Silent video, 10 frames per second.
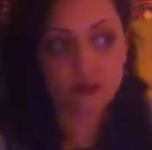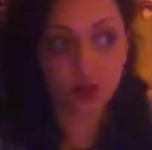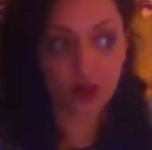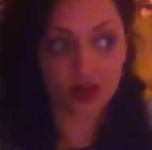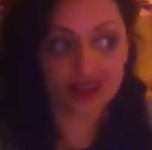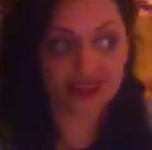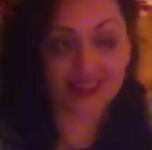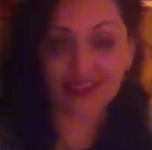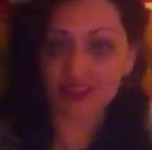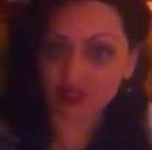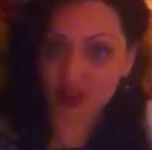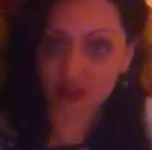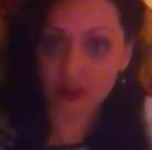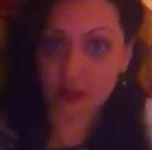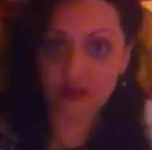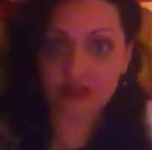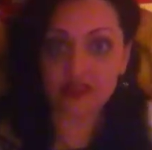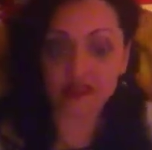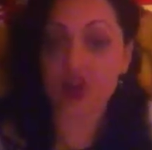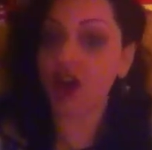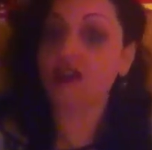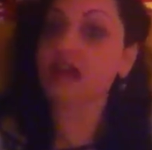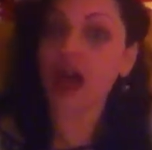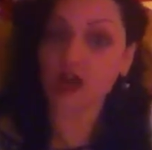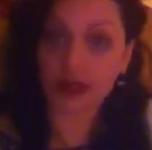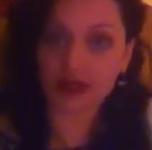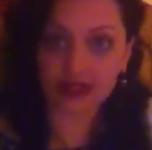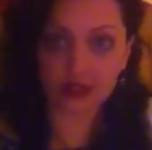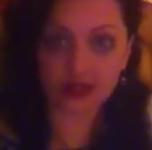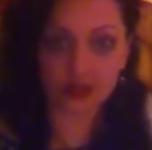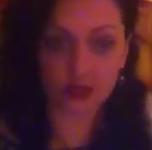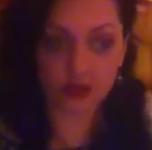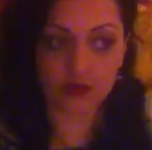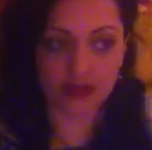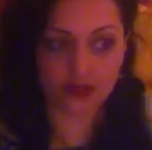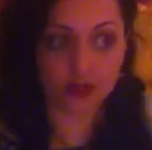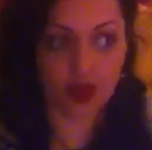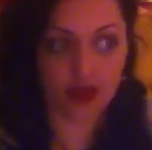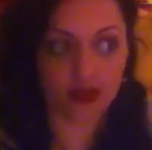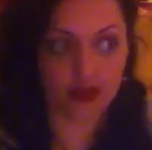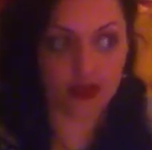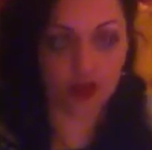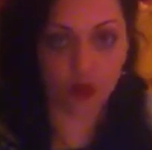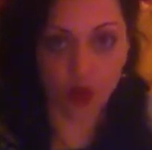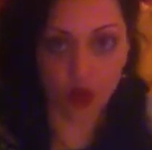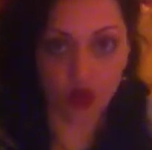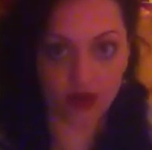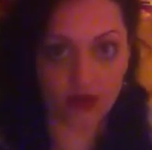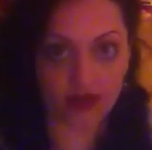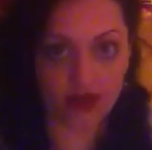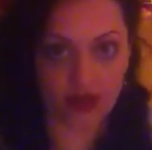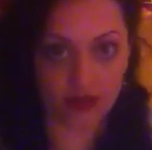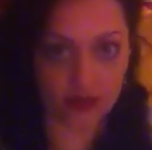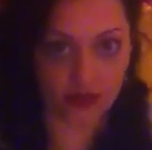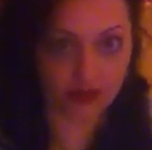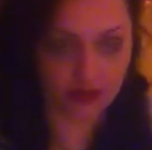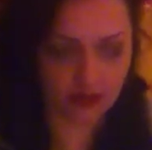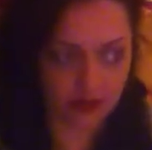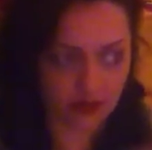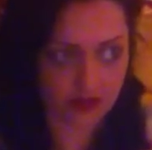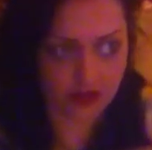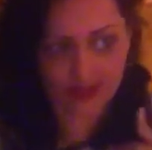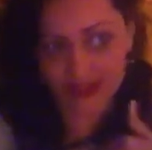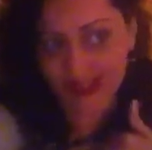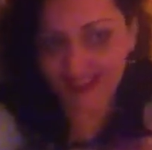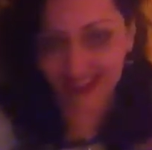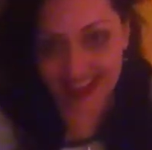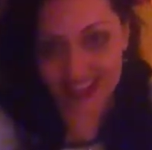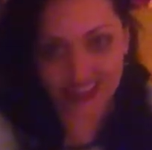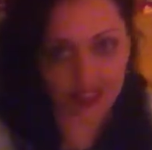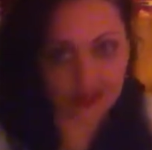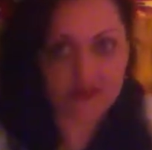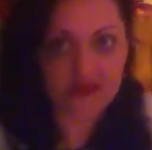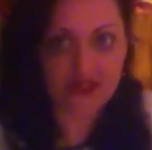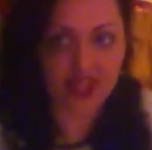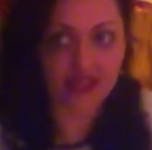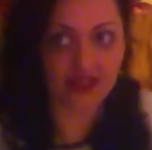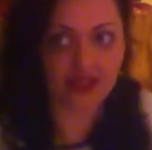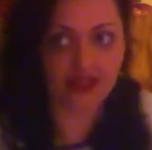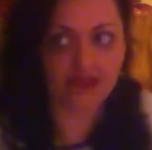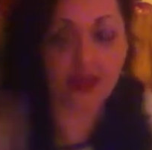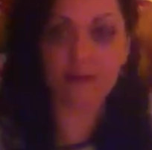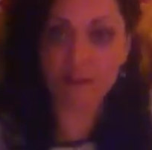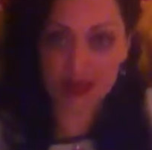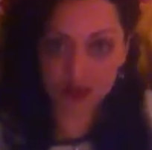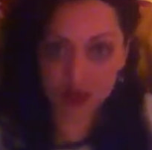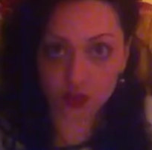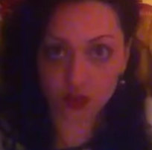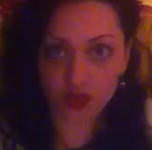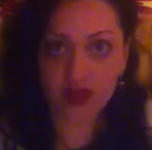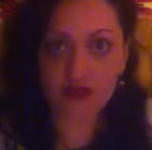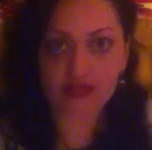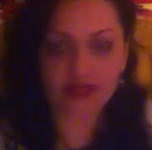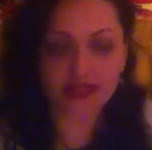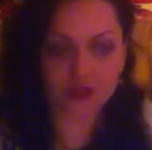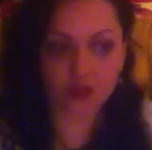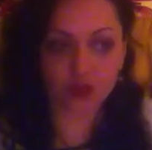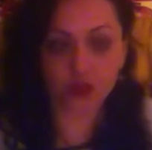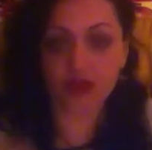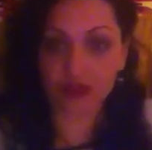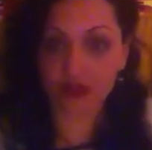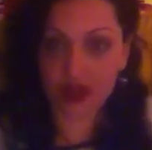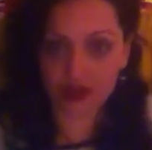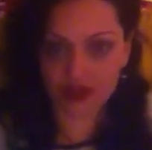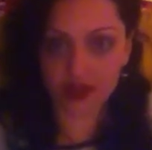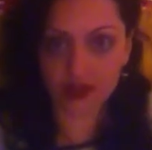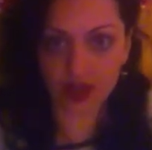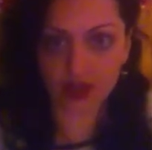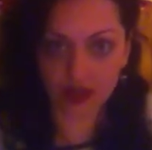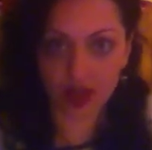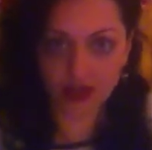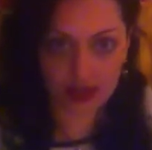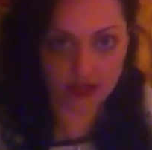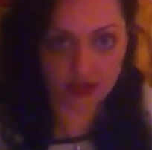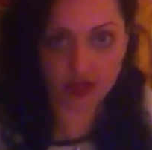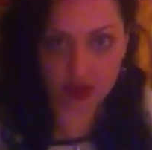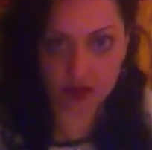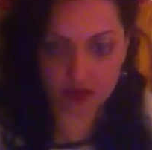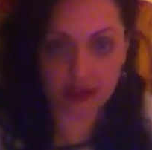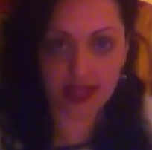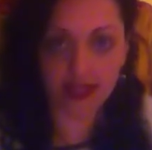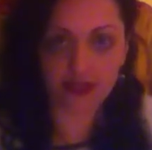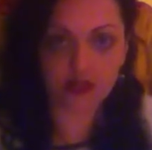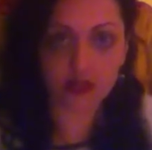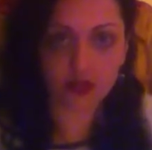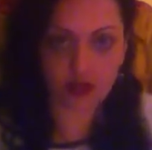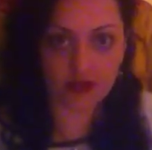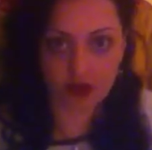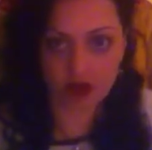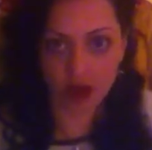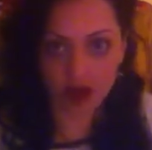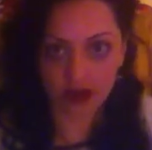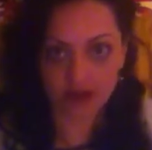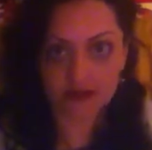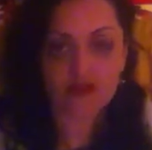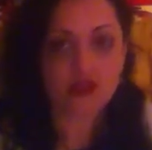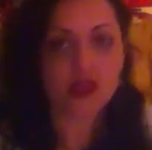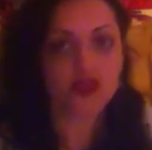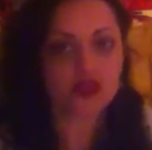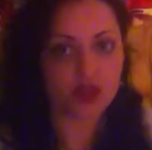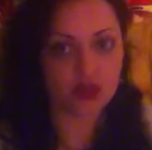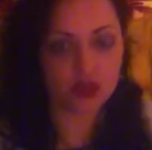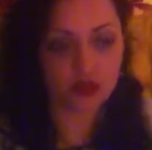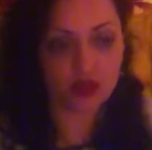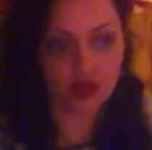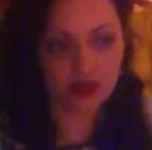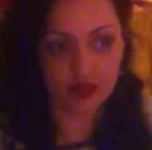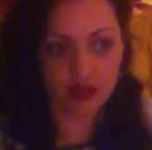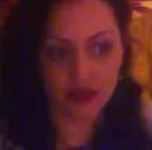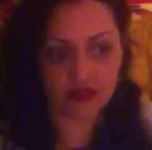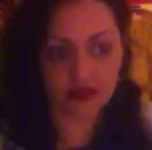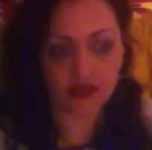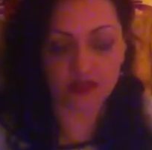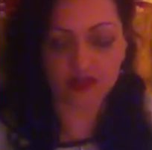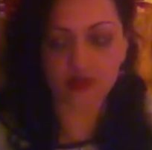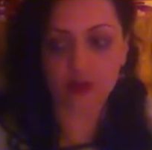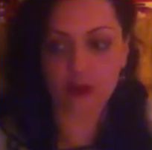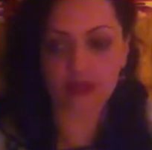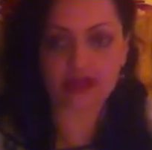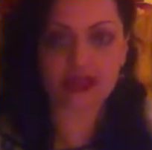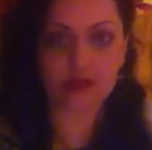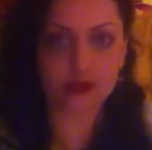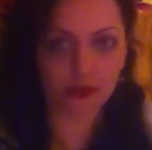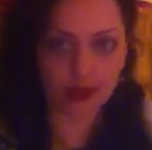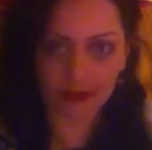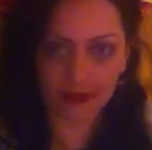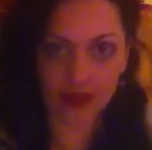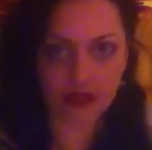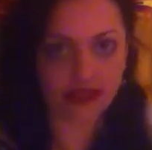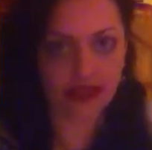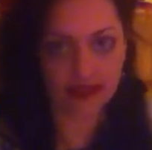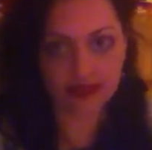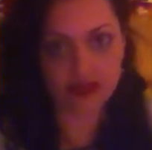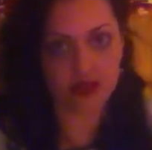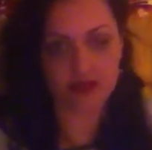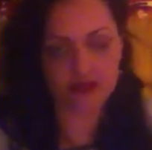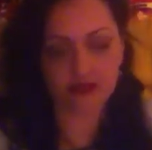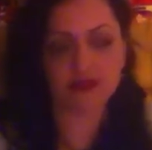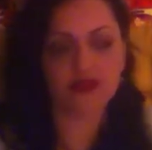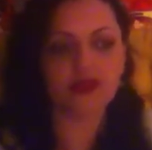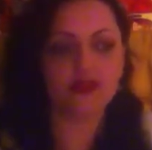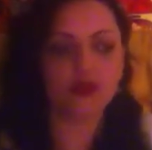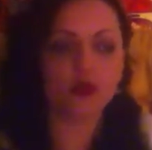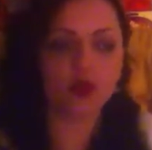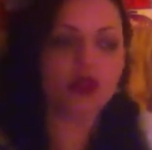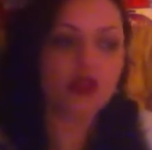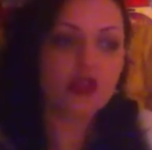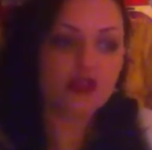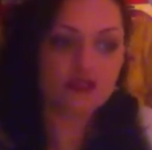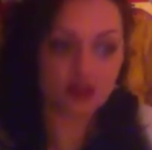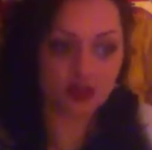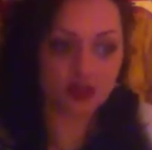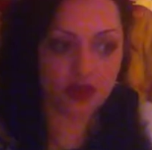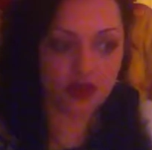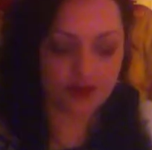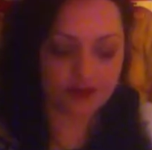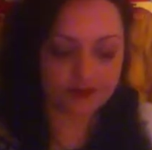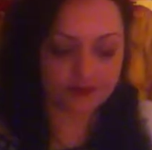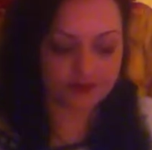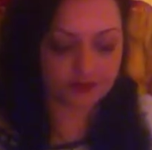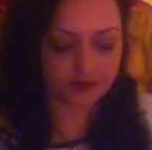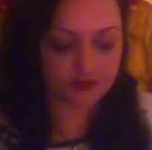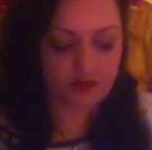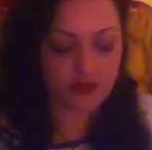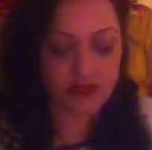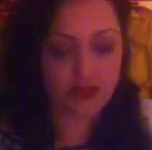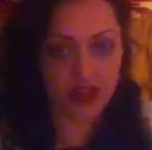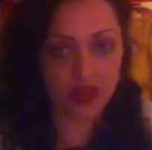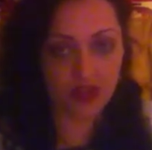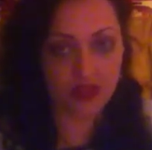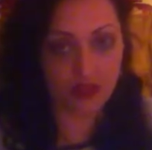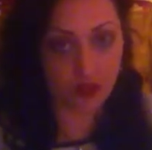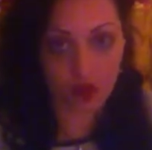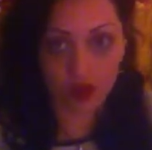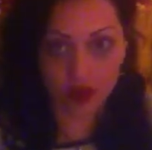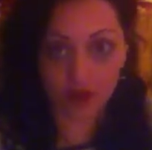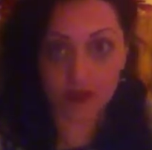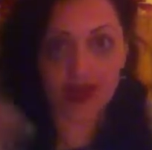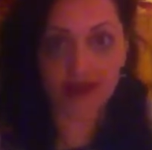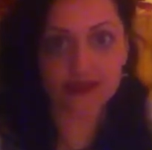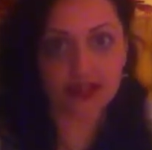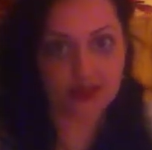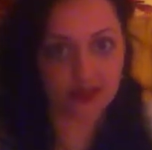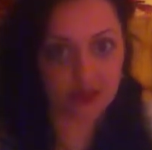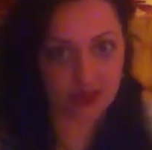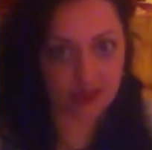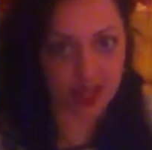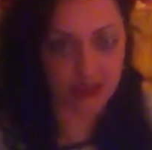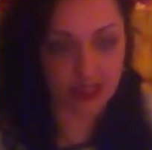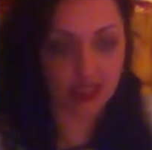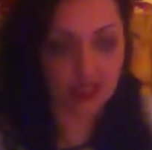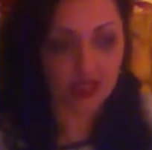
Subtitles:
we're not seeing like nuclear weapons. It's not allowed right now. So that's why the war that we're engaging in is a mental war, because that's what they're allowed to do. They are not allowed to destroy this planet while they are on it. So they're not allowed to use weapons that will break up the continents and do all these types of things anymore. So they are doing a war on our minds, and that is what is happening.